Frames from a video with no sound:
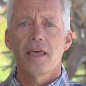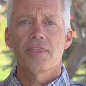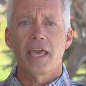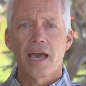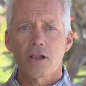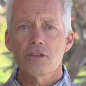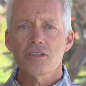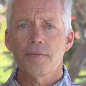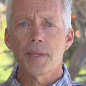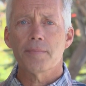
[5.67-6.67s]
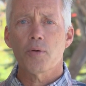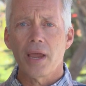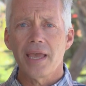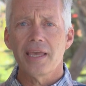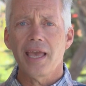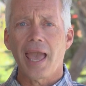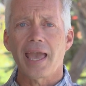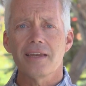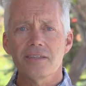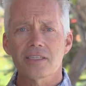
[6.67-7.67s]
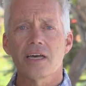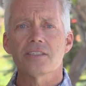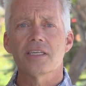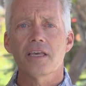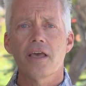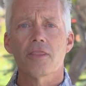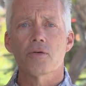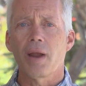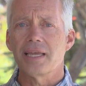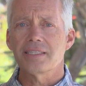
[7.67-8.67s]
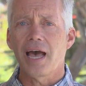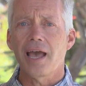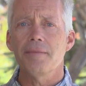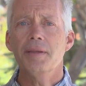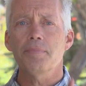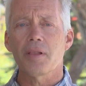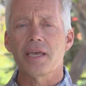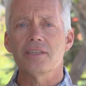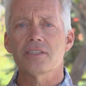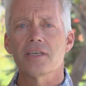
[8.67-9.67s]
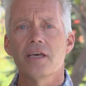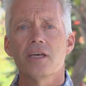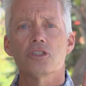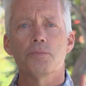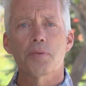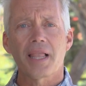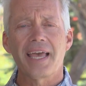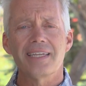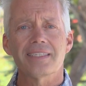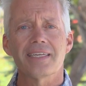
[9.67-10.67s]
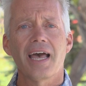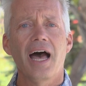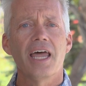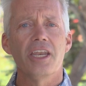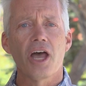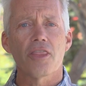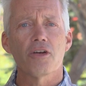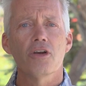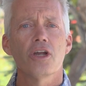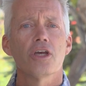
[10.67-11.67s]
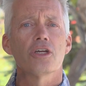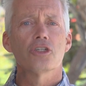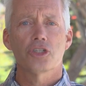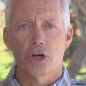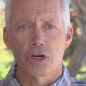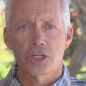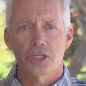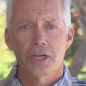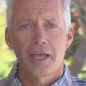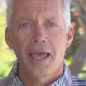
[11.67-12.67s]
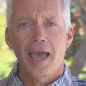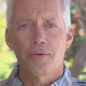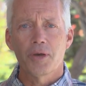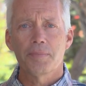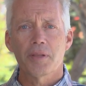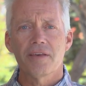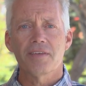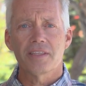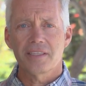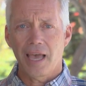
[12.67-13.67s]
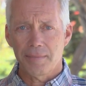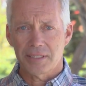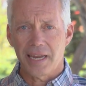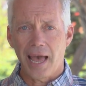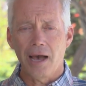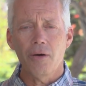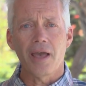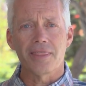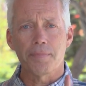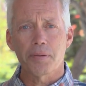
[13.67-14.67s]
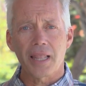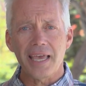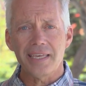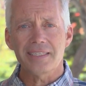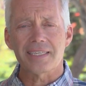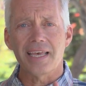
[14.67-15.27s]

the elders have been praying and discussing the right time and place to plant another church. And we believe that the time is now and the place